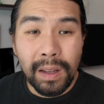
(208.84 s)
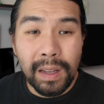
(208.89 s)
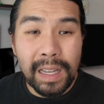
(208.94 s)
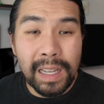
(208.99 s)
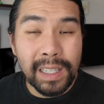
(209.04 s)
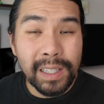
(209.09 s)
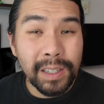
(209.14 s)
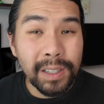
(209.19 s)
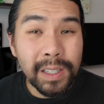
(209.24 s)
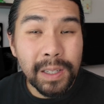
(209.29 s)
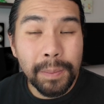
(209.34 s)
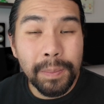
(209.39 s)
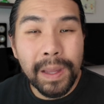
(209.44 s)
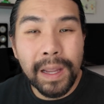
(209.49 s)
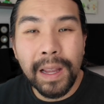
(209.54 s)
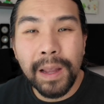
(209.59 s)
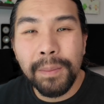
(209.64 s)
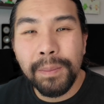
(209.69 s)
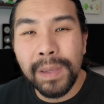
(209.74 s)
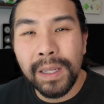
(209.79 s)
Is there
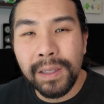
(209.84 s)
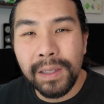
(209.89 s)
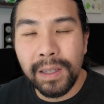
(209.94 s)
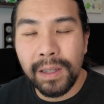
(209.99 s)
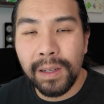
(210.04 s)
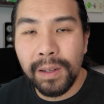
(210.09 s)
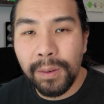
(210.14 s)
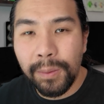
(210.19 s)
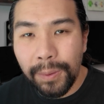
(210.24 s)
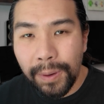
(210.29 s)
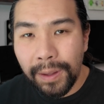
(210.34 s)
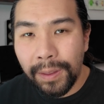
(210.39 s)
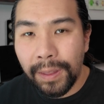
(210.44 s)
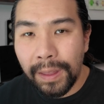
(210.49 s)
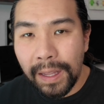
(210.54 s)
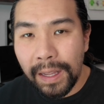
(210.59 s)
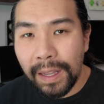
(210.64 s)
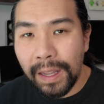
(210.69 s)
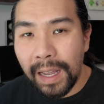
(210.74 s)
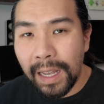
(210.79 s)
something I'm missing with
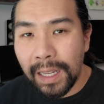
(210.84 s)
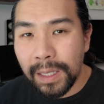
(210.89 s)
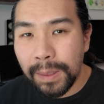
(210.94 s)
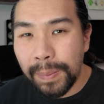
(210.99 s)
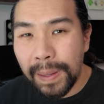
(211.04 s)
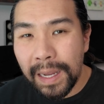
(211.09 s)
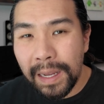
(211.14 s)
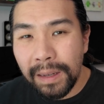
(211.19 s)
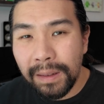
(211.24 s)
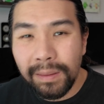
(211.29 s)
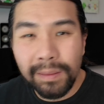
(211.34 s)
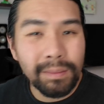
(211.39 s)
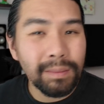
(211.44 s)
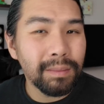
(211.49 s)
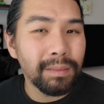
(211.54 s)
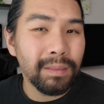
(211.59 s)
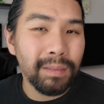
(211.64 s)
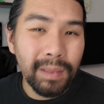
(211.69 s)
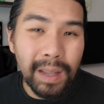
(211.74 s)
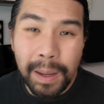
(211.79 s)
the S Pen?
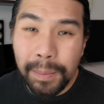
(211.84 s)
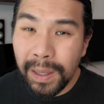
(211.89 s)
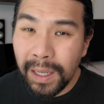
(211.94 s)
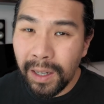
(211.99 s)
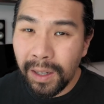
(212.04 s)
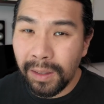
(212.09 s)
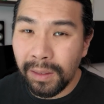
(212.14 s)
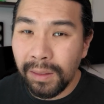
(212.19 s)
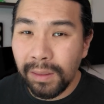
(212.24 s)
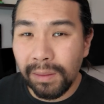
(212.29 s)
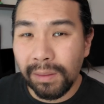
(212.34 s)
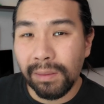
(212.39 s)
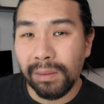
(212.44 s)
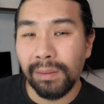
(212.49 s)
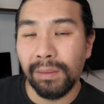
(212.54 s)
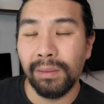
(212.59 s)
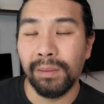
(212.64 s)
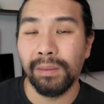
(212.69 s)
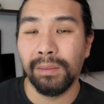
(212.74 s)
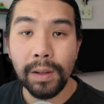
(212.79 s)
Let me know.
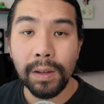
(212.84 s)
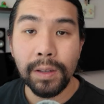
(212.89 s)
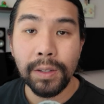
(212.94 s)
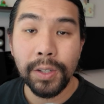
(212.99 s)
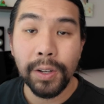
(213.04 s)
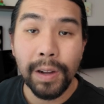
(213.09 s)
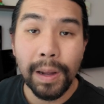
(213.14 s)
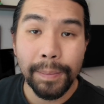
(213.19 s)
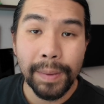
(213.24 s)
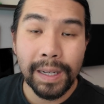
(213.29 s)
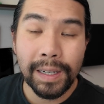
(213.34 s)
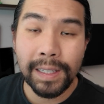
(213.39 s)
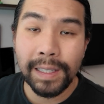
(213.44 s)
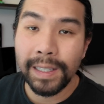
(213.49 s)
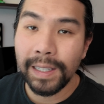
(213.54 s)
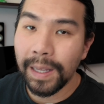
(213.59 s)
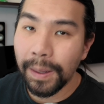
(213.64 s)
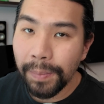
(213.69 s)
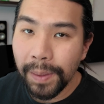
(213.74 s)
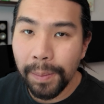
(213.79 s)
So I'm gonna
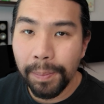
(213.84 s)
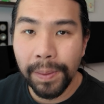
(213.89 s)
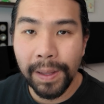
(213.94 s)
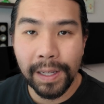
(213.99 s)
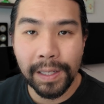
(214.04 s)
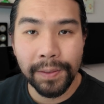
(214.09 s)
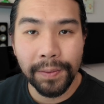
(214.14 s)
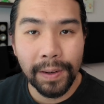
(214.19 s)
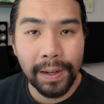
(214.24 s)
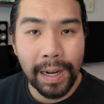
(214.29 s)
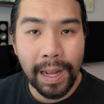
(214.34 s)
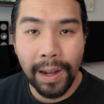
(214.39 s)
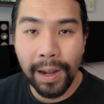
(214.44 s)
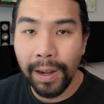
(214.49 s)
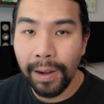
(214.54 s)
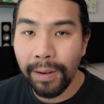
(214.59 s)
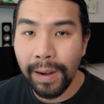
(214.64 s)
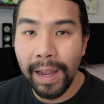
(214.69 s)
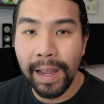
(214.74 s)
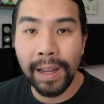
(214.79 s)
skip the Plus for
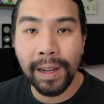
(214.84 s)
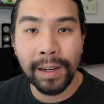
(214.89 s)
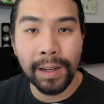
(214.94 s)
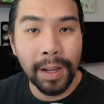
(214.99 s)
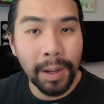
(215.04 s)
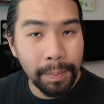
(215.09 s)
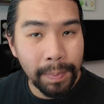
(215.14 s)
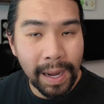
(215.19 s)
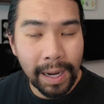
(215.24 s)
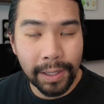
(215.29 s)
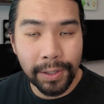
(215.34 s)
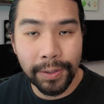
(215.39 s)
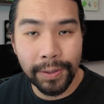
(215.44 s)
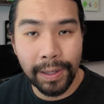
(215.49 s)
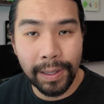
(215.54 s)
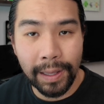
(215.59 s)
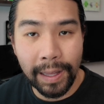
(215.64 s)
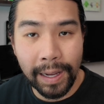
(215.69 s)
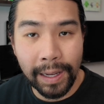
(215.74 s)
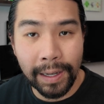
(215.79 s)
now and come back to
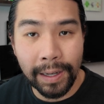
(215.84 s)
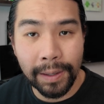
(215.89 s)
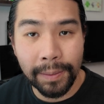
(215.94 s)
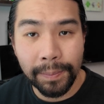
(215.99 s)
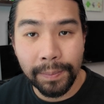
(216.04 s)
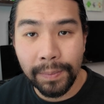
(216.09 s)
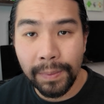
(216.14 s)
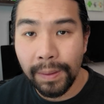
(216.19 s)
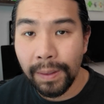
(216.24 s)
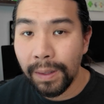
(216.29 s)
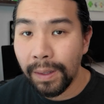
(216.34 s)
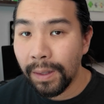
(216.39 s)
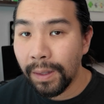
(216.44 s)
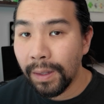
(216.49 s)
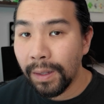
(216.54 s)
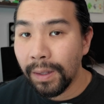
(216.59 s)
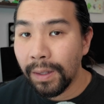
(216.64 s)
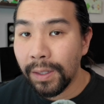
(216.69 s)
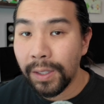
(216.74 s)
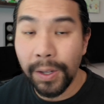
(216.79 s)
it later.
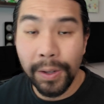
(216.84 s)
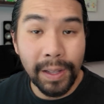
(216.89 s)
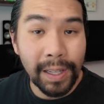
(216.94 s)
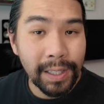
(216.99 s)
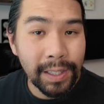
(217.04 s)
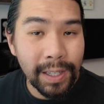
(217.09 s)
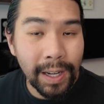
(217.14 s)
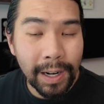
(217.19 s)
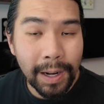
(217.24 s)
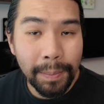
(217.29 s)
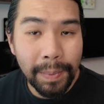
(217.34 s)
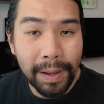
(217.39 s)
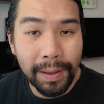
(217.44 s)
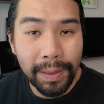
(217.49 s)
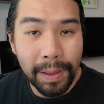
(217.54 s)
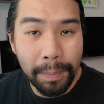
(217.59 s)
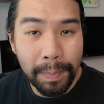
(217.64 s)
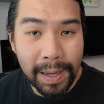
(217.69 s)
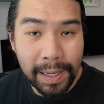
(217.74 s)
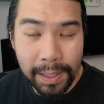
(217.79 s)
So let's talk about
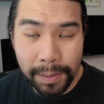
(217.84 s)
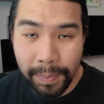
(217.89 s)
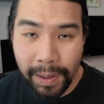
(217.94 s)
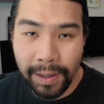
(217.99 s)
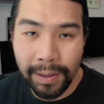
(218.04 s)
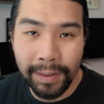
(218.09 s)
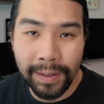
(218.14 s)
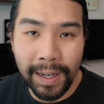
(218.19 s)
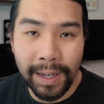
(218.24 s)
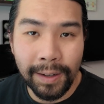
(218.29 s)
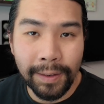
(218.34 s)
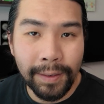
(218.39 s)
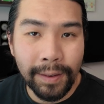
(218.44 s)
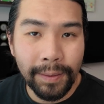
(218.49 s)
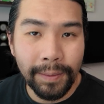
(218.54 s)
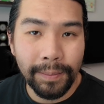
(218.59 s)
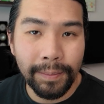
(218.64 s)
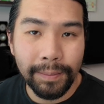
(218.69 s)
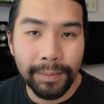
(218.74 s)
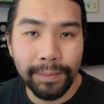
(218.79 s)
the base model now.
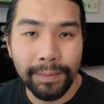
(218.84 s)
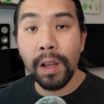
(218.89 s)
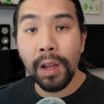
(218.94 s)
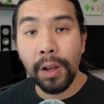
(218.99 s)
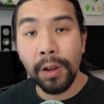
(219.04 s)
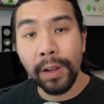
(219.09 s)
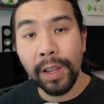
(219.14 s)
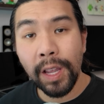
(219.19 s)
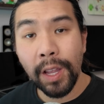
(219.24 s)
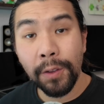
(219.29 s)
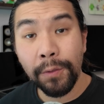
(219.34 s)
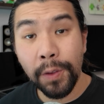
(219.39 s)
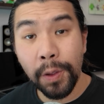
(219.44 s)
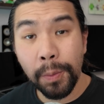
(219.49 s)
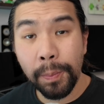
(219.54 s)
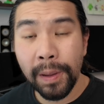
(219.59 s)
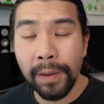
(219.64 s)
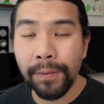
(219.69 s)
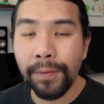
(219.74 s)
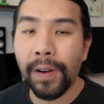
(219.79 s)
Okay, if
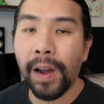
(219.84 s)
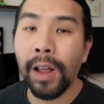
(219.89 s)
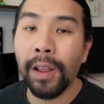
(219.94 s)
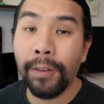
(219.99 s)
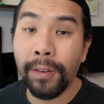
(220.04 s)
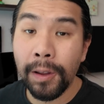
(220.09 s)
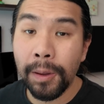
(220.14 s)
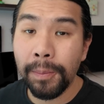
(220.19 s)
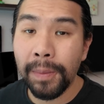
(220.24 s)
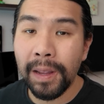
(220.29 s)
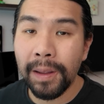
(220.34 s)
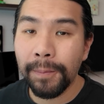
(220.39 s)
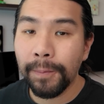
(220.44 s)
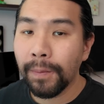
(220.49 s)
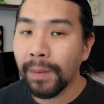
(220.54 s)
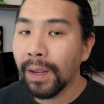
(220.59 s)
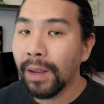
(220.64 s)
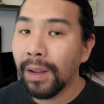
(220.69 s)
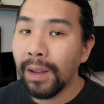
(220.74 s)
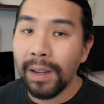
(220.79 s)
you've been following me,
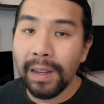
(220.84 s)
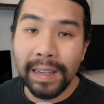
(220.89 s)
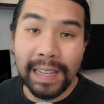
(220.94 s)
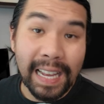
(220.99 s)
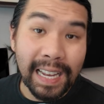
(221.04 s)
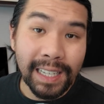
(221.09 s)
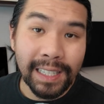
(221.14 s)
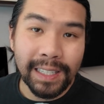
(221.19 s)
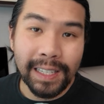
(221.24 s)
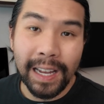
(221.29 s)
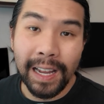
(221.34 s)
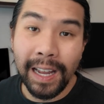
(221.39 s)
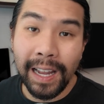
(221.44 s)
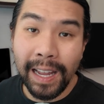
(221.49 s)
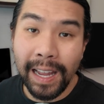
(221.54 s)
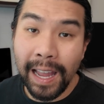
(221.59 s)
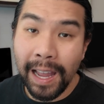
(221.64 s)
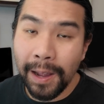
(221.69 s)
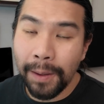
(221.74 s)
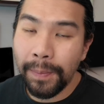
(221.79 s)
yes, I
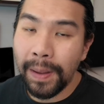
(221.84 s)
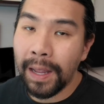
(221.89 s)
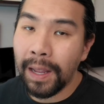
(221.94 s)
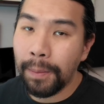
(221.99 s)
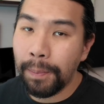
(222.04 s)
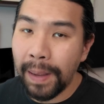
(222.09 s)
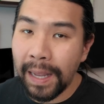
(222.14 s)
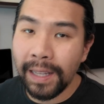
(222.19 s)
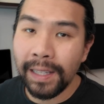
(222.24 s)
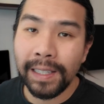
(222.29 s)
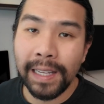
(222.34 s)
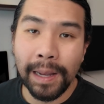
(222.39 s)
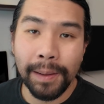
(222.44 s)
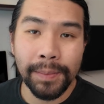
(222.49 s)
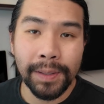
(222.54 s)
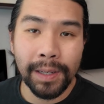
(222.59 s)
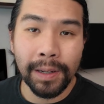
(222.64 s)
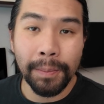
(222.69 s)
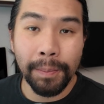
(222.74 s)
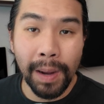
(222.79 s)
am a base
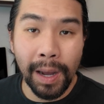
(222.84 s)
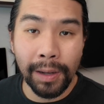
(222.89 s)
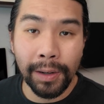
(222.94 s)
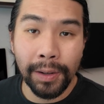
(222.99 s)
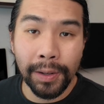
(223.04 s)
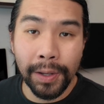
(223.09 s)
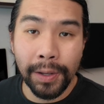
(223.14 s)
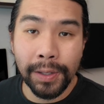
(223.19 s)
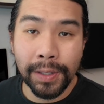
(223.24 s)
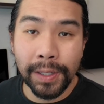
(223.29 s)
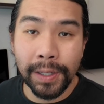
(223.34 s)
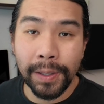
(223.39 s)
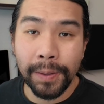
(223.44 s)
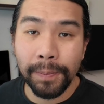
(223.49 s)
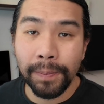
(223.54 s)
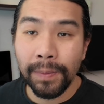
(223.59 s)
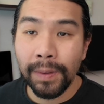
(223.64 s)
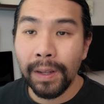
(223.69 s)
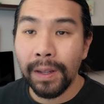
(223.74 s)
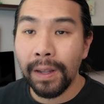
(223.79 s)
Samsung model user